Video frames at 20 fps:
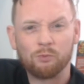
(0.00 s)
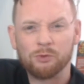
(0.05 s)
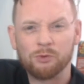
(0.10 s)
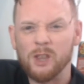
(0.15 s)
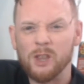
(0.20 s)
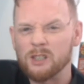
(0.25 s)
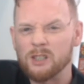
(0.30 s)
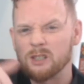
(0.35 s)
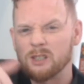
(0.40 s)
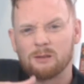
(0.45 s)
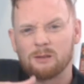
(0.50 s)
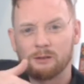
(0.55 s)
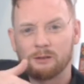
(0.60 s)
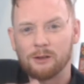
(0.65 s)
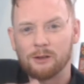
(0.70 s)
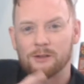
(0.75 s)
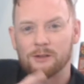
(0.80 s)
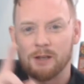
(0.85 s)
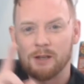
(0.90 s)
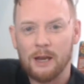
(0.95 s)
This
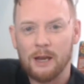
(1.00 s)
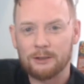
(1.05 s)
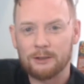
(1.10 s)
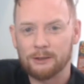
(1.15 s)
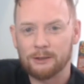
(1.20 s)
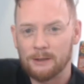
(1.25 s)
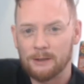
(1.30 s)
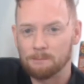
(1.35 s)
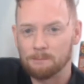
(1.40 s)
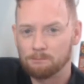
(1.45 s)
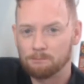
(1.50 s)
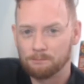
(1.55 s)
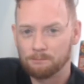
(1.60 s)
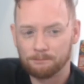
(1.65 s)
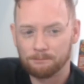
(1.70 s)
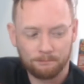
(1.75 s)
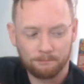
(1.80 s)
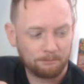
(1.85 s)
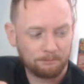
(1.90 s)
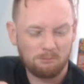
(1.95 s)
doesn't actually
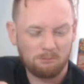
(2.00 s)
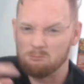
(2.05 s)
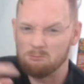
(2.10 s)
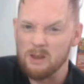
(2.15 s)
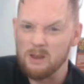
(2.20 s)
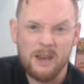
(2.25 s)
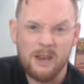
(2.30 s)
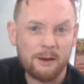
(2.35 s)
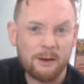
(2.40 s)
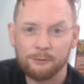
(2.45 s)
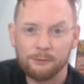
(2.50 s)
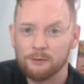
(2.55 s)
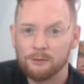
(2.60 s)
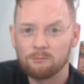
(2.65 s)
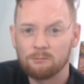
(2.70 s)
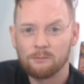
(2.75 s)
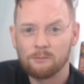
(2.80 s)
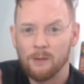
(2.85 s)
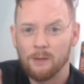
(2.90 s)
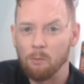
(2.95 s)
mean anything.
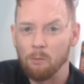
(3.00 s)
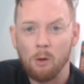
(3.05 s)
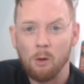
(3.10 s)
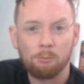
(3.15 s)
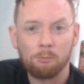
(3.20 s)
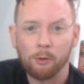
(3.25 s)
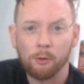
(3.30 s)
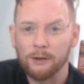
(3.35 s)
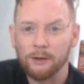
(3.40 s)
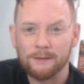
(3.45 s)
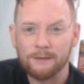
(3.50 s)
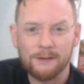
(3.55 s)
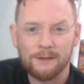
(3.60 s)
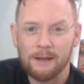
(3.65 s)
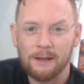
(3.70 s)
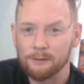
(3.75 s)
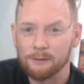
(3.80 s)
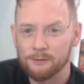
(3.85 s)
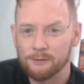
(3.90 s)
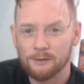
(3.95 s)
I'm not pointing to
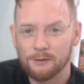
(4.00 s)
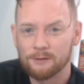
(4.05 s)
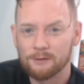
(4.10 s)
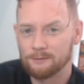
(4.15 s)
anything.